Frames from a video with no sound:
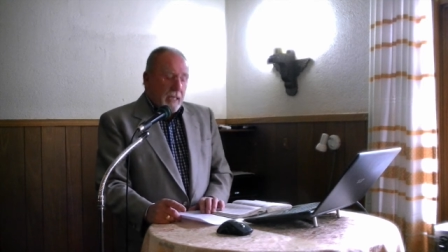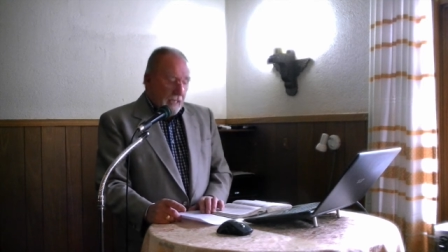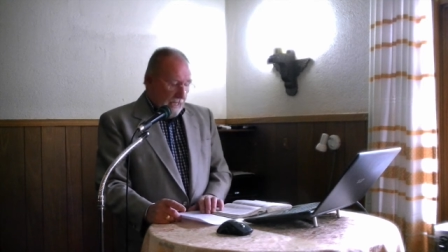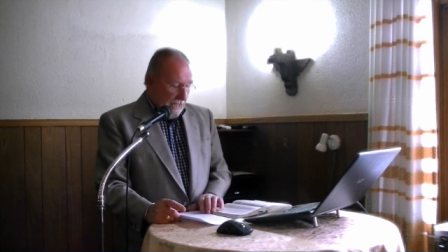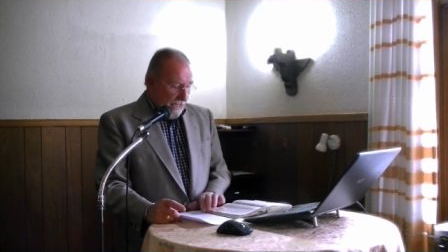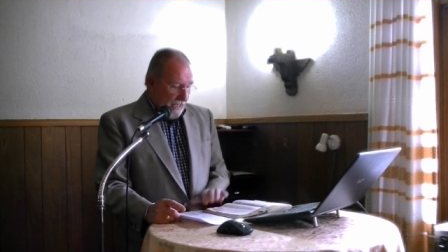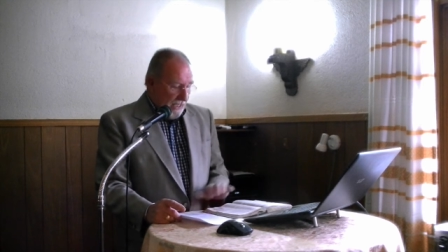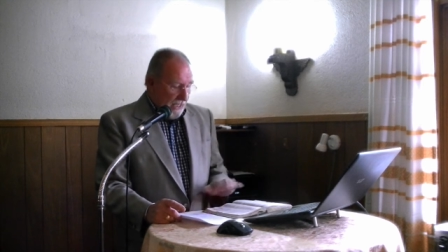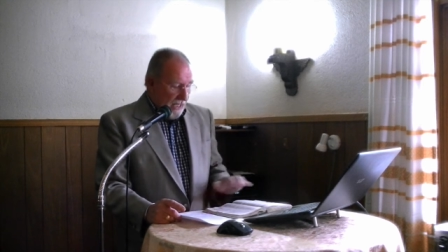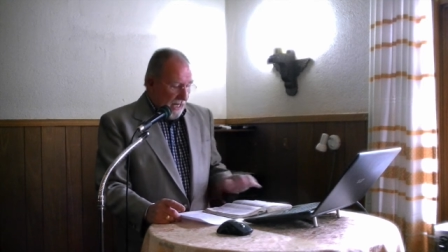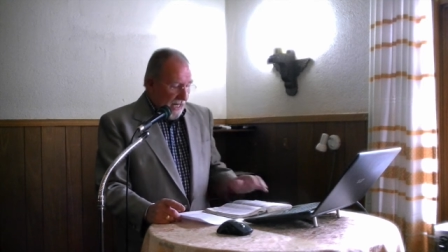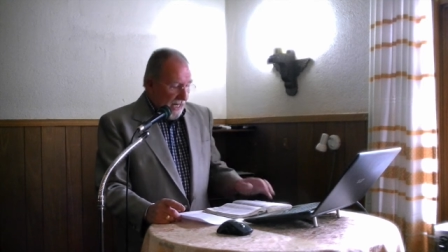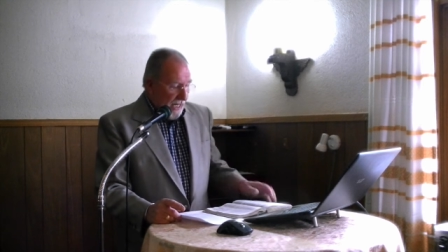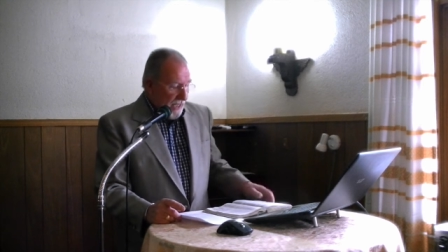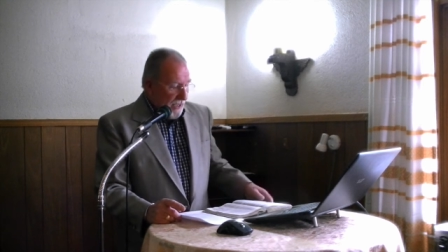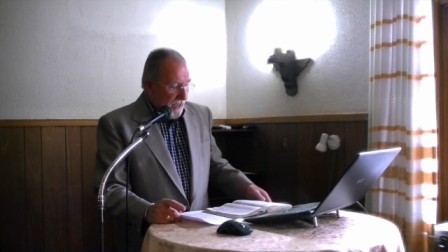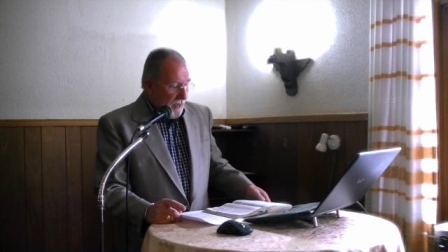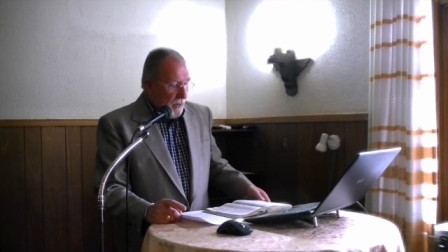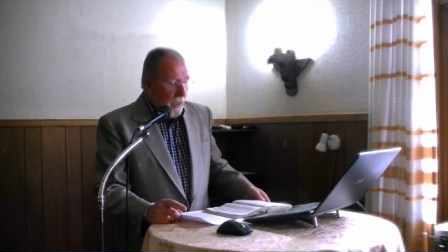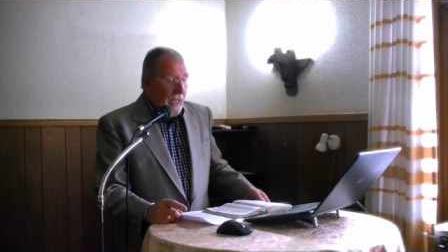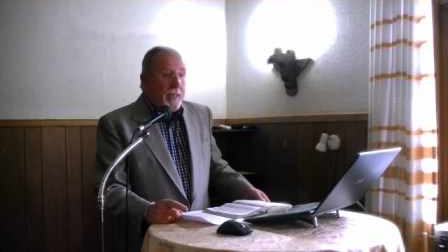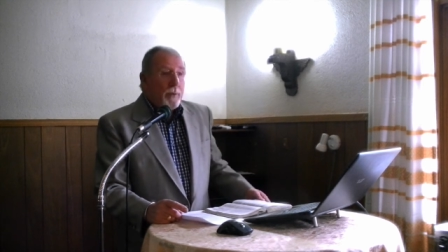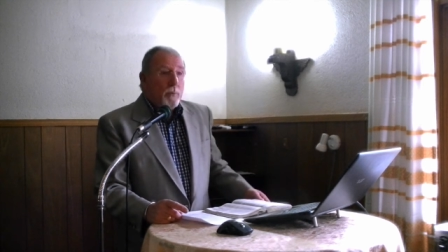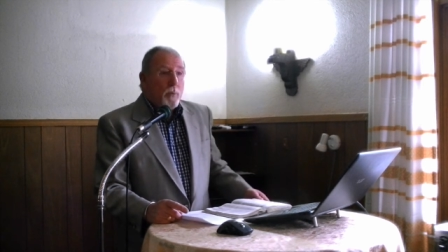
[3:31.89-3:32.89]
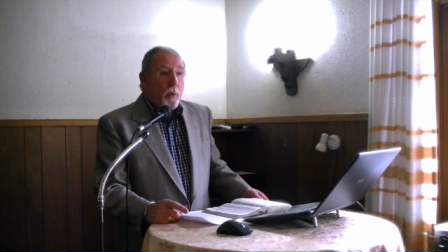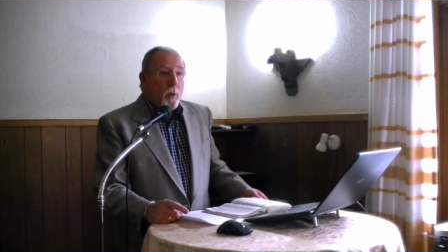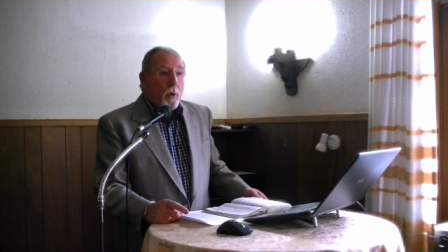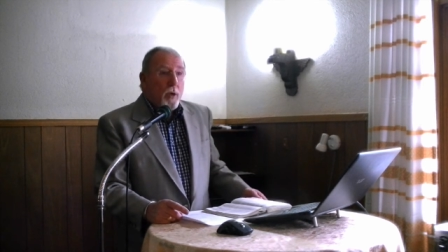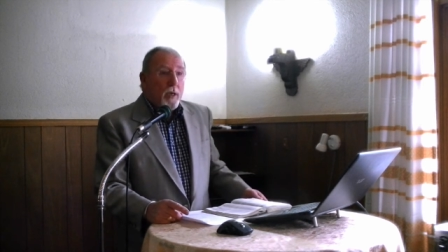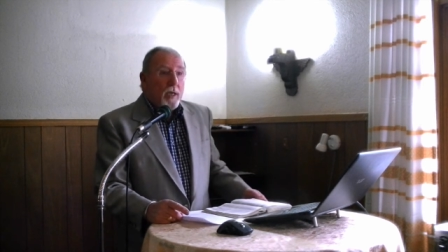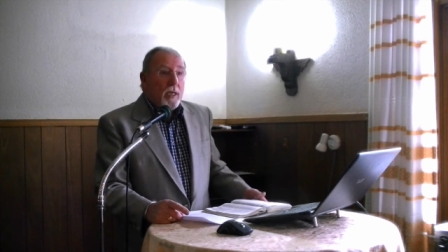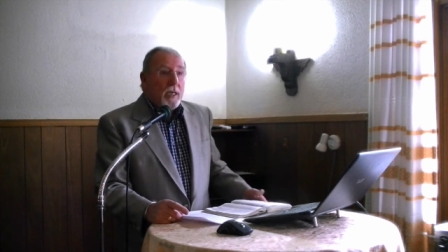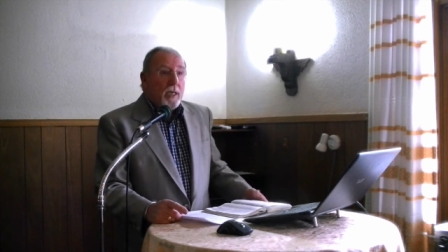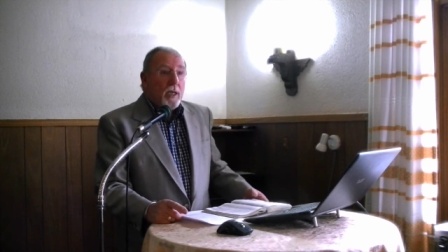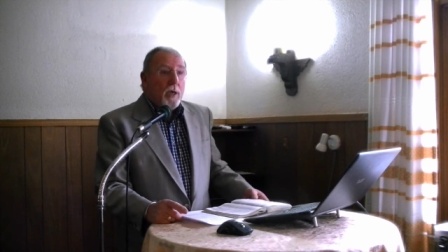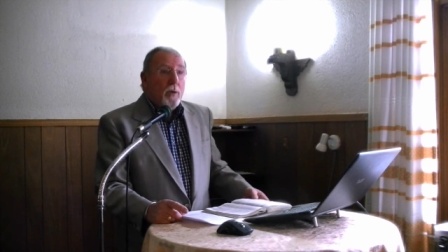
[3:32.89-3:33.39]
and, and, and
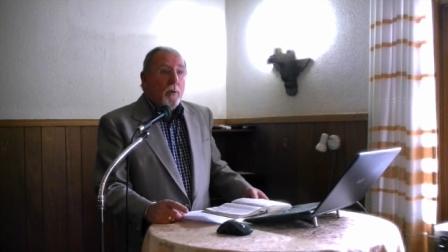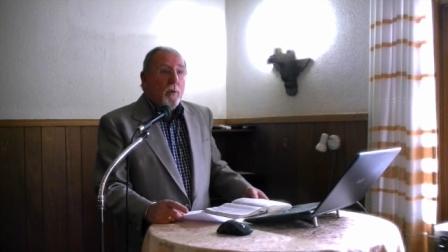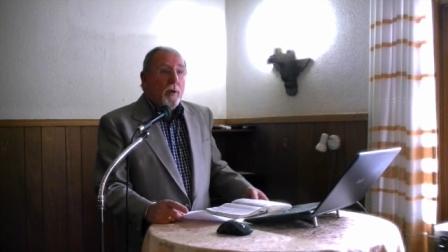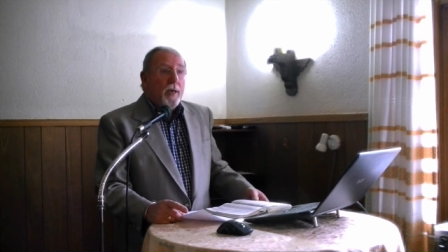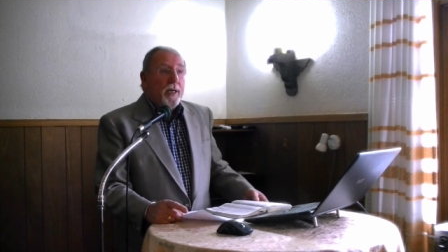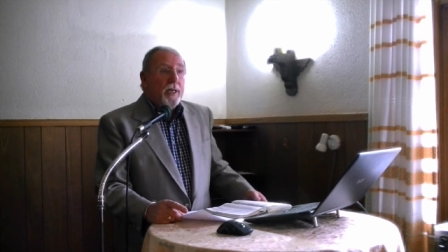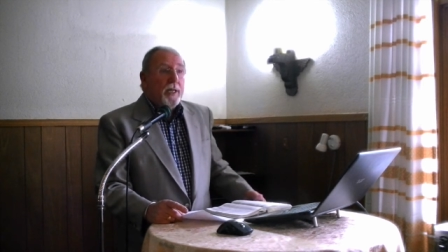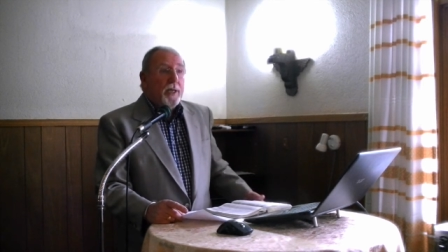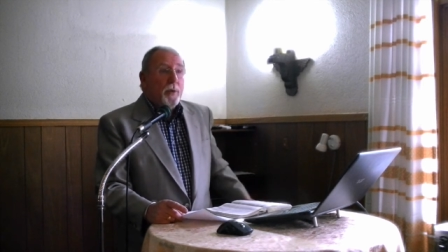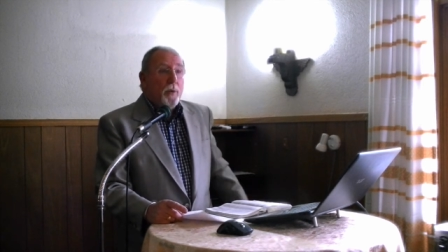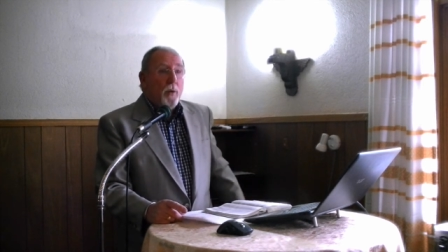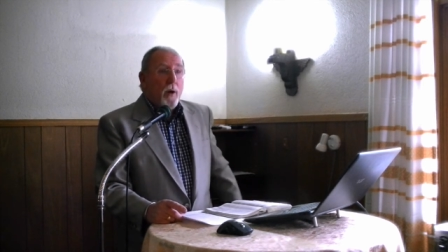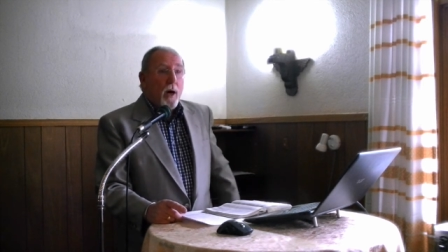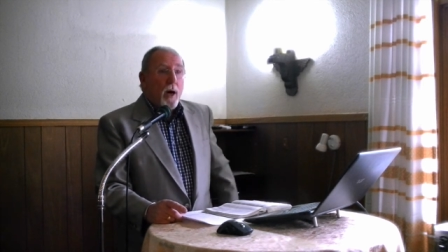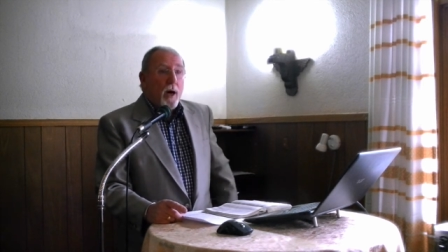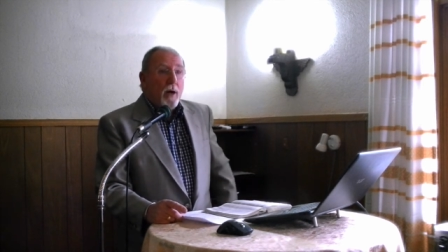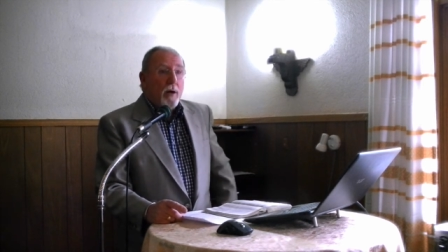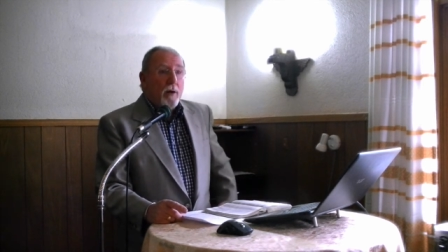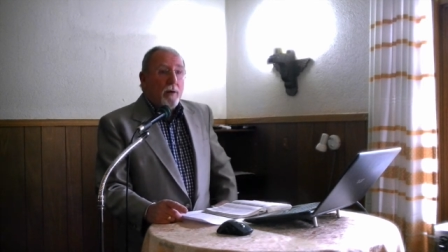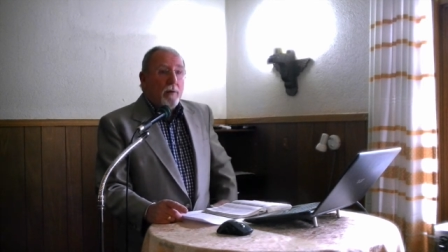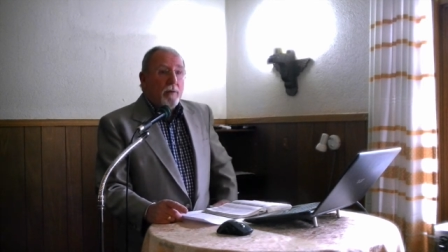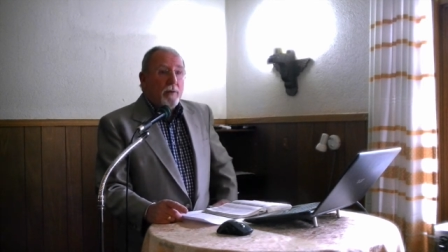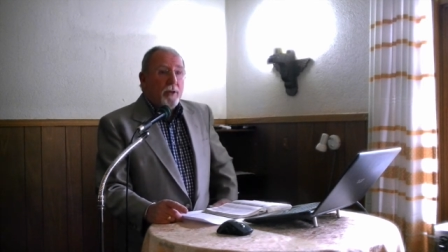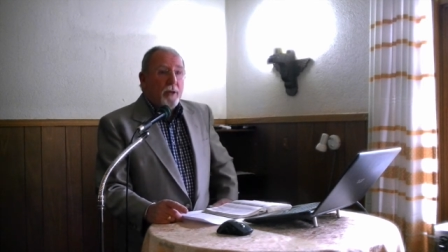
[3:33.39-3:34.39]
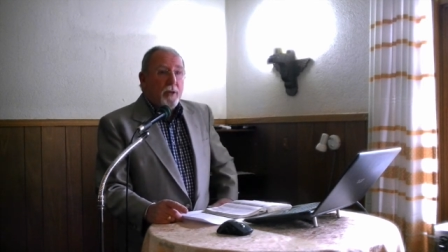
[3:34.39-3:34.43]
work where you are